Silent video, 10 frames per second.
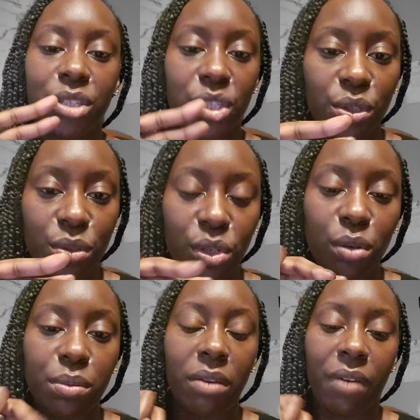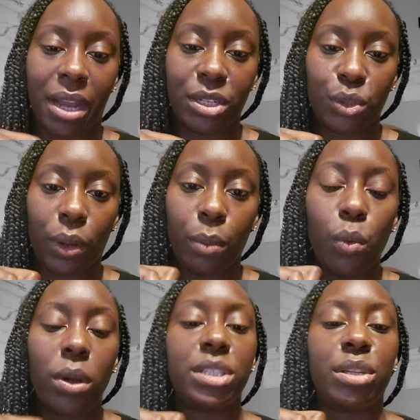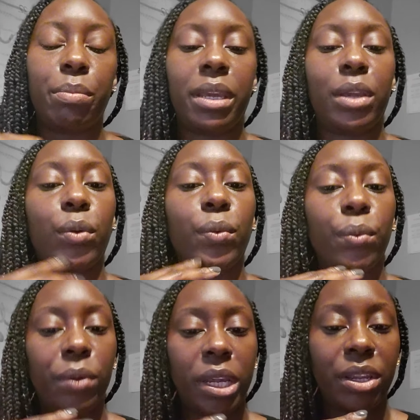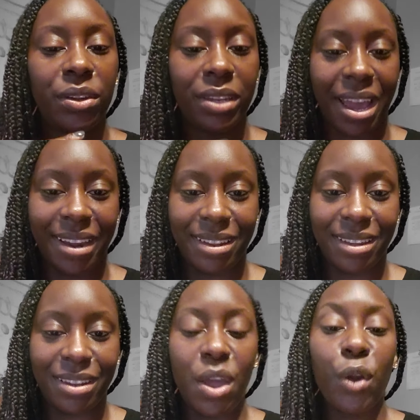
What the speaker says: 2 scoops of ice cream want to be reunited